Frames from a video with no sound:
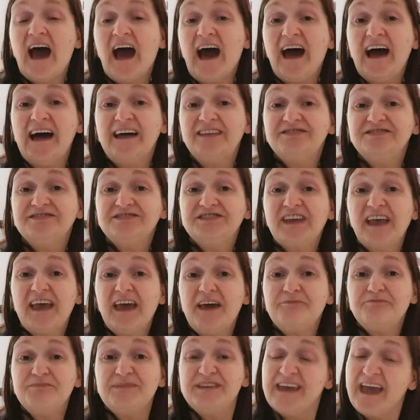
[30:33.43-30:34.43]
and
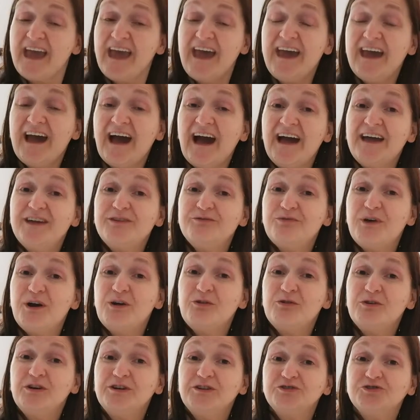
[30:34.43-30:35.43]
um, yeah, I
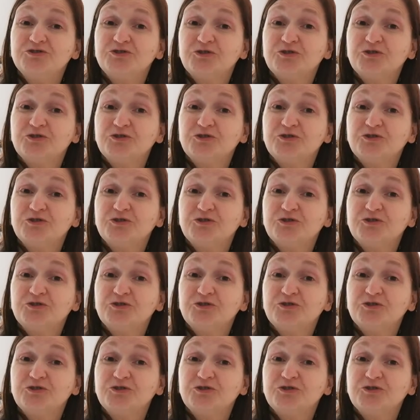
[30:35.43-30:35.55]
will